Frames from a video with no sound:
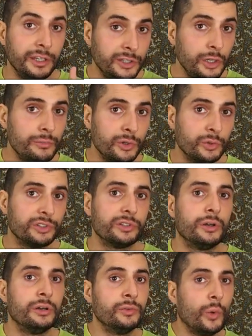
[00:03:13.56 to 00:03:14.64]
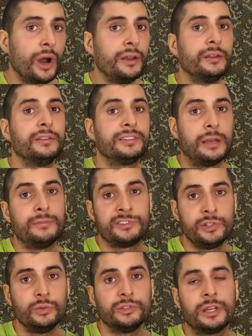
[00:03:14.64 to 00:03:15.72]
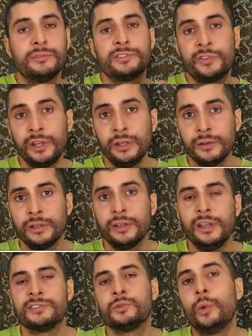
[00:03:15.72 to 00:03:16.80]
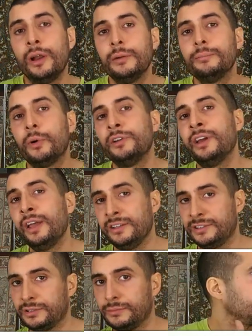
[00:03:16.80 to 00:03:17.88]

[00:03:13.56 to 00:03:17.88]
The cube root of 1 times 2 times 3 is 1.8.